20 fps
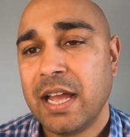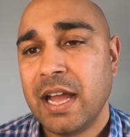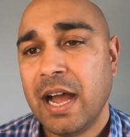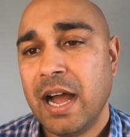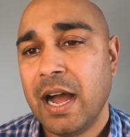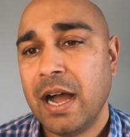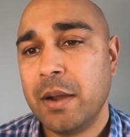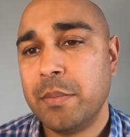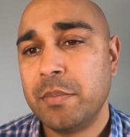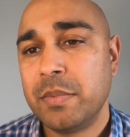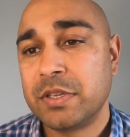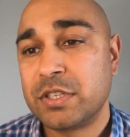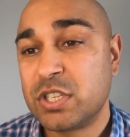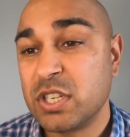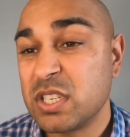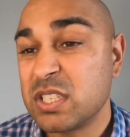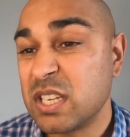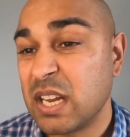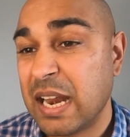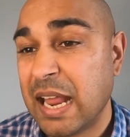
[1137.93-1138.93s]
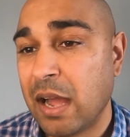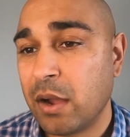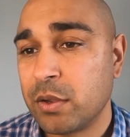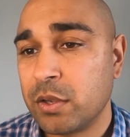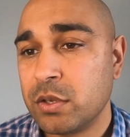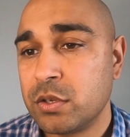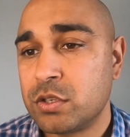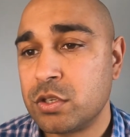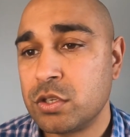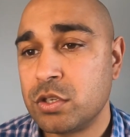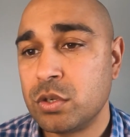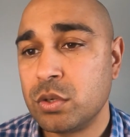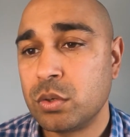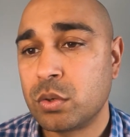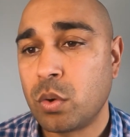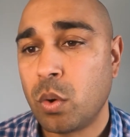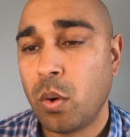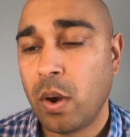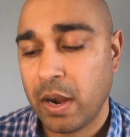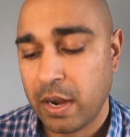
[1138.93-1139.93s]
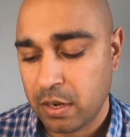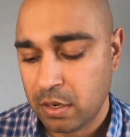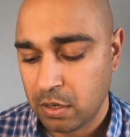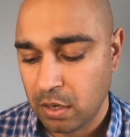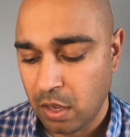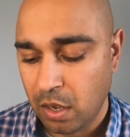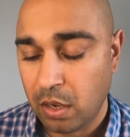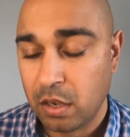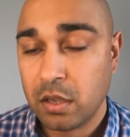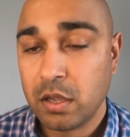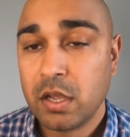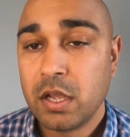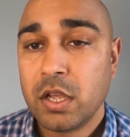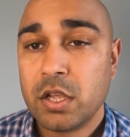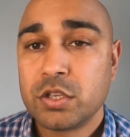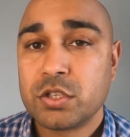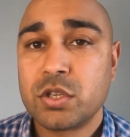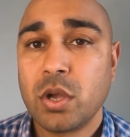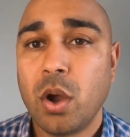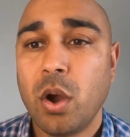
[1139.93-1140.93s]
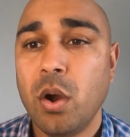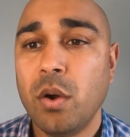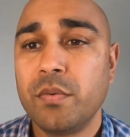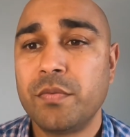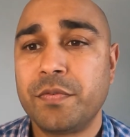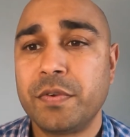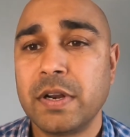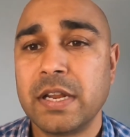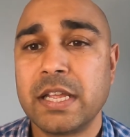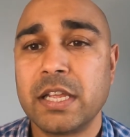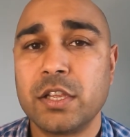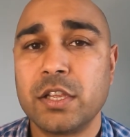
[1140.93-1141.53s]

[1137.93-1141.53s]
does allow you to do quite a lot. So hopefully